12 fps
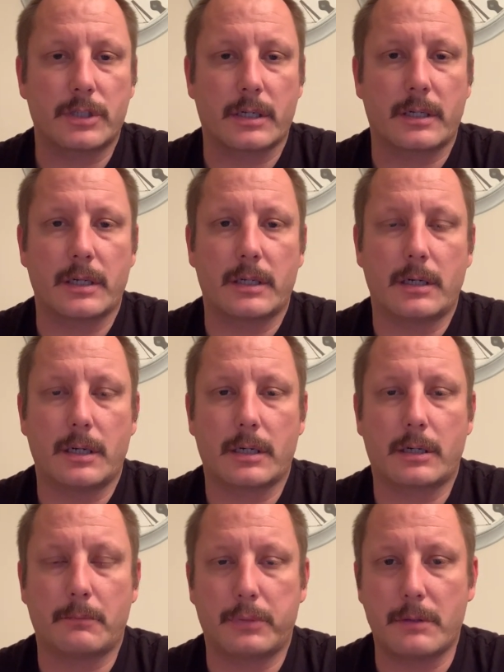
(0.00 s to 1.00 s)
check
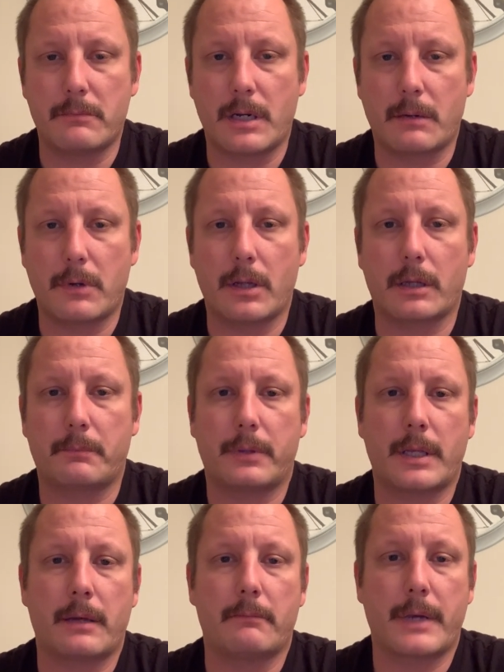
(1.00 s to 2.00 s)
a complete metabolic
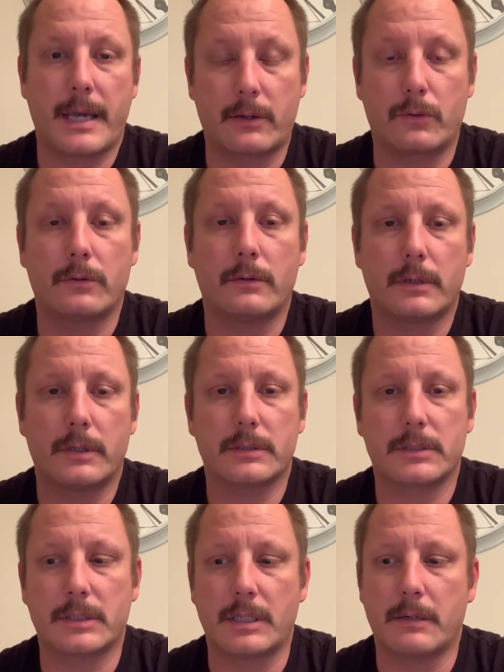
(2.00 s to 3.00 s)
panel, a
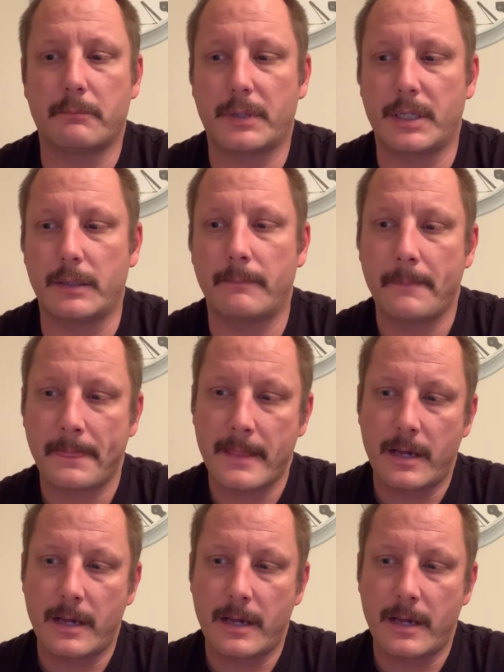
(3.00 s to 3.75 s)
CMP.